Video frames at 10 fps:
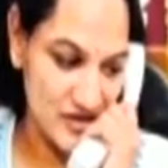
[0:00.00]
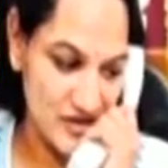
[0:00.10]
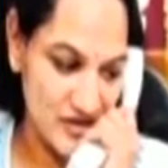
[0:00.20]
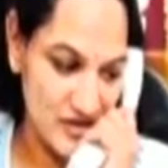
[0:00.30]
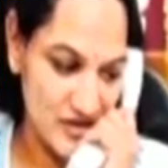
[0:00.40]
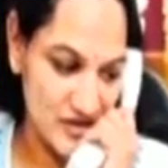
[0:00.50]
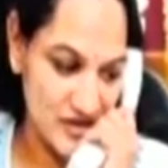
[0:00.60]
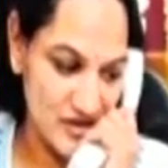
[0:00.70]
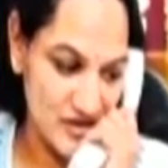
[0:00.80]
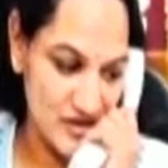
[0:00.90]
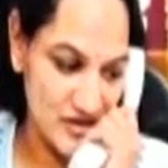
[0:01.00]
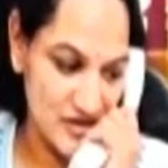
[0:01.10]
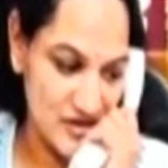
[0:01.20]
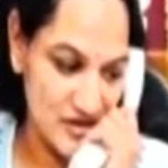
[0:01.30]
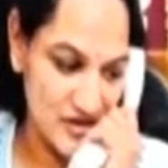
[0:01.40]

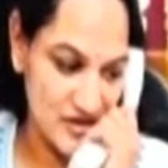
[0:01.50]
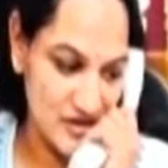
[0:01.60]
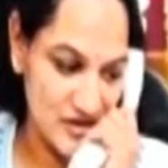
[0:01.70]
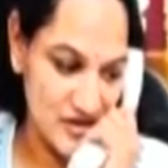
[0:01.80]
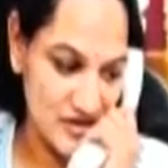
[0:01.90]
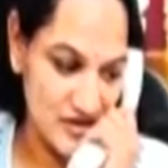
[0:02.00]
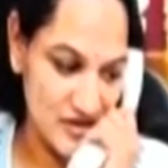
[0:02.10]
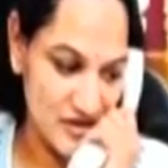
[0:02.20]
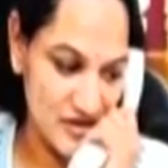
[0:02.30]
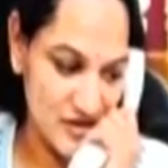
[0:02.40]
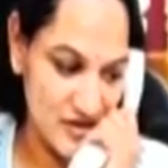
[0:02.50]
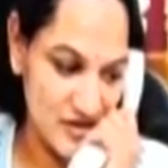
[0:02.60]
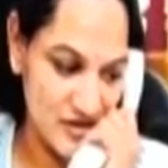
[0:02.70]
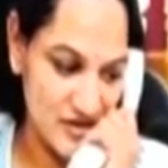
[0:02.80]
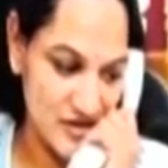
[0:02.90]

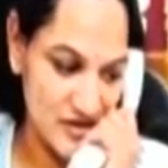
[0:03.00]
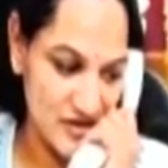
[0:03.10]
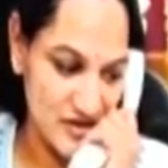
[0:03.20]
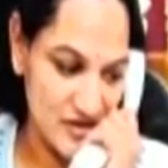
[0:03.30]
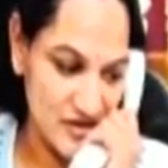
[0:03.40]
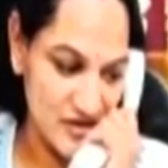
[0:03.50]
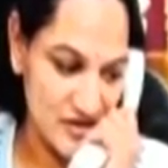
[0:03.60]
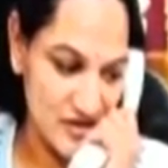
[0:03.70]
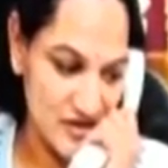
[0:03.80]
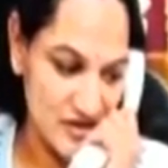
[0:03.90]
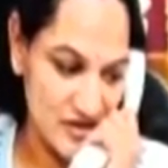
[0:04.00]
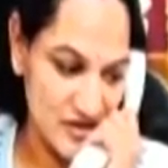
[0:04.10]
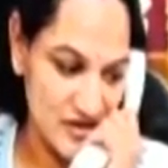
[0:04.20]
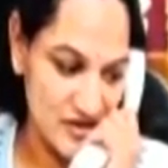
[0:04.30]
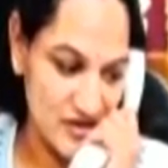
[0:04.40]

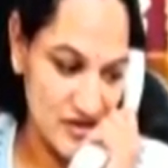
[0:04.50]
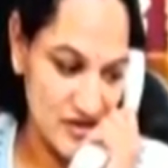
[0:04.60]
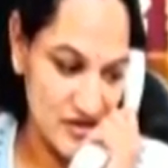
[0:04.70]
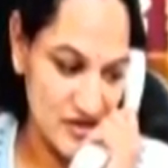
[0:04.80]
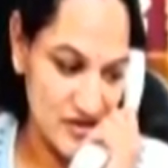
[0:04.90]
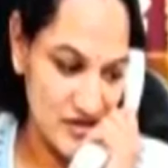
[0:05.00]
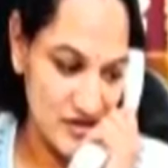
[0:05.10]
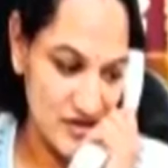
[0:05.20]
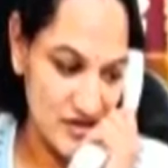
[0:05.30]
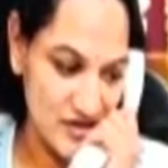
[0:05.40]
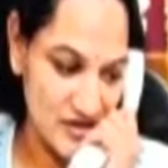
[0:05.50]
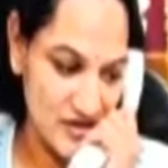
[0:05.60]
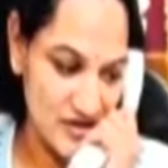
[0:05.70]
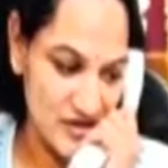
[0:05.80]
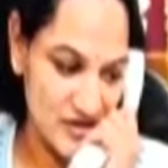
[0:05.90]

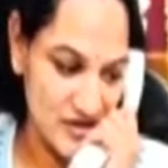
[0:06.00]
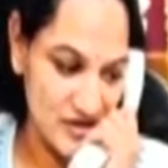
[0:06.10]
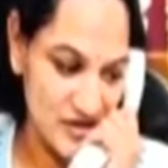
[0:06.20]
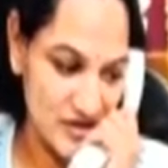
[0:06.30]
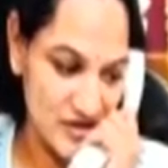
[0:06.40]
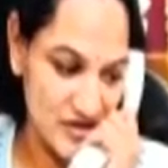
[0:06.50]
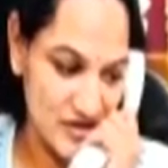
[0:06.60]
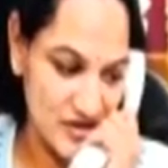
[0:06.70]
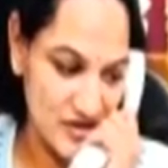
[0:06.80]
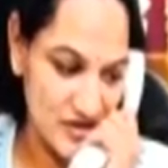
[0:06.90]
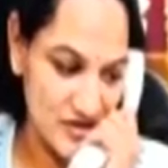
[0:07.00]
(not speaking)